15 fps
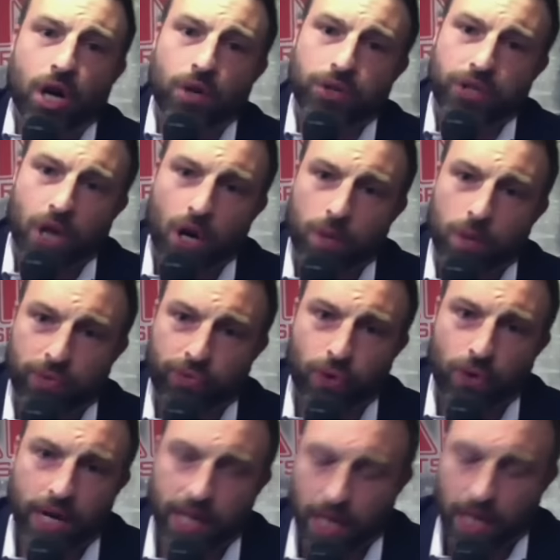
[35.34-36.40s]
y'all talk
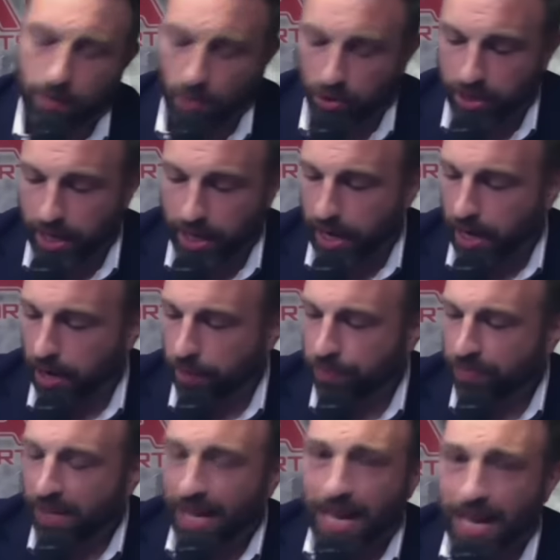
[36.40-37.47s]
before I came on the air,
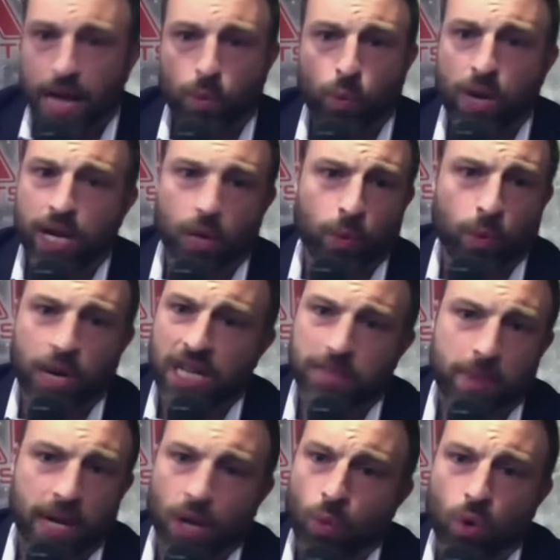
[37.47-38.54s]
and we didn't win as
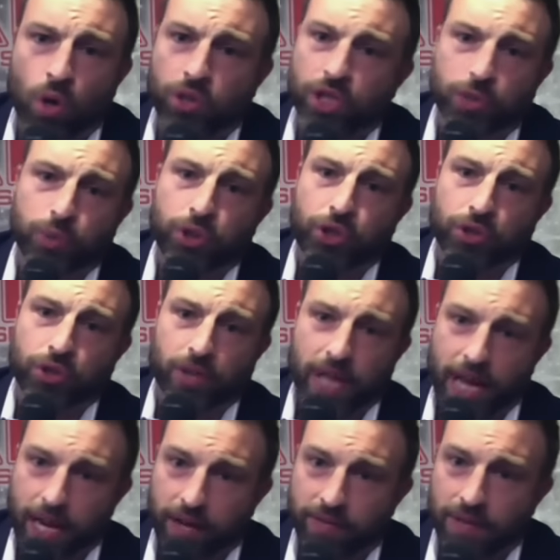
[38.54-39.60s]
many awards as we should
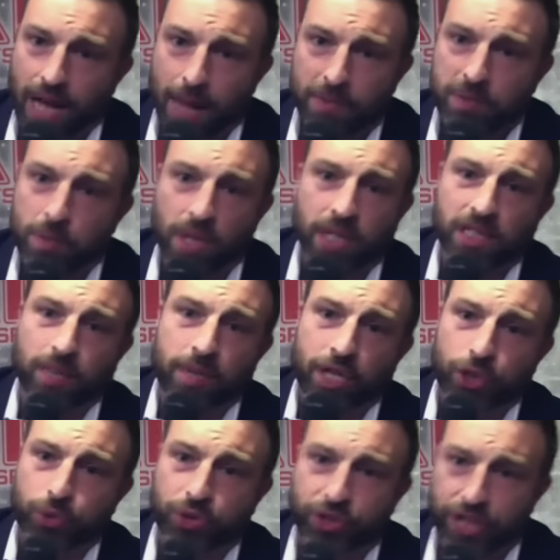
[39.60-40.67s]
have. I'm spinning some
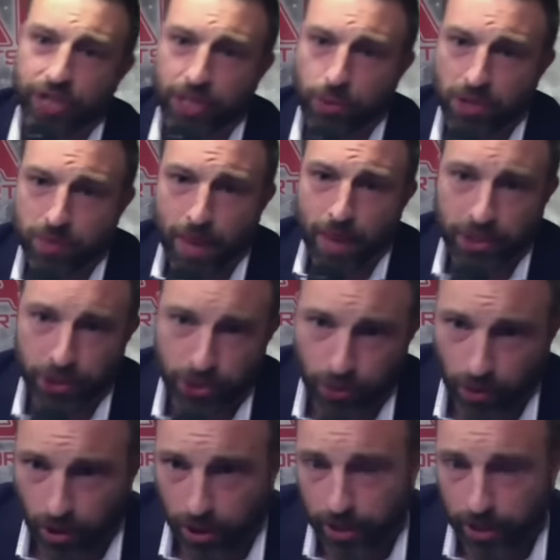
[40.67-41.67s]
industry secrets. Back to you,